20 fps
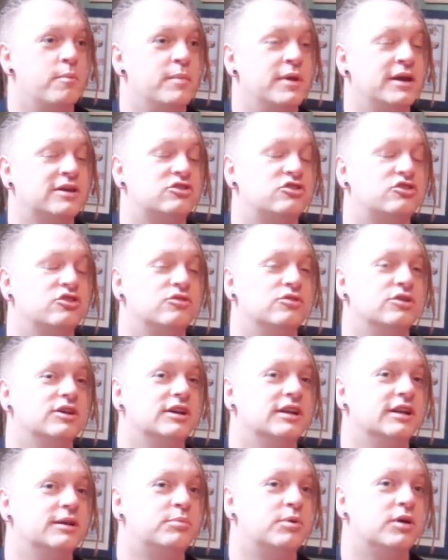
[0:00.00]
a mixture
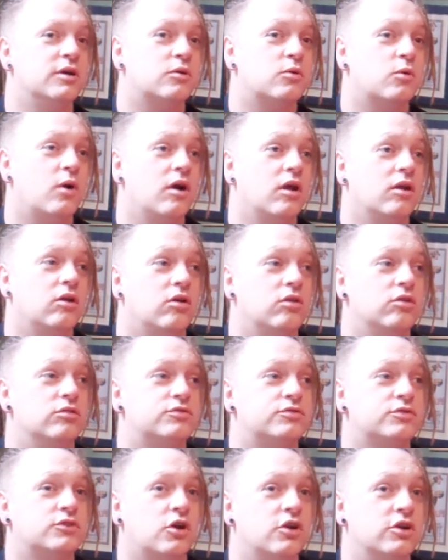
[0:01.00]
really, but quite a lot of
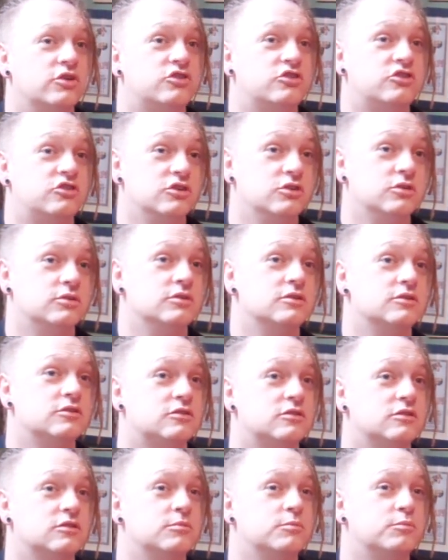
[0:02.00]
college
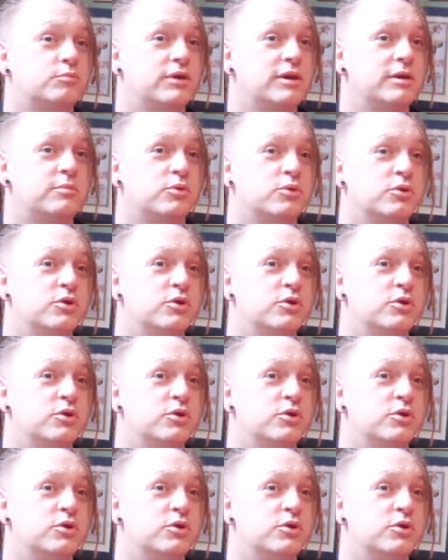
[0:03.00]
students and people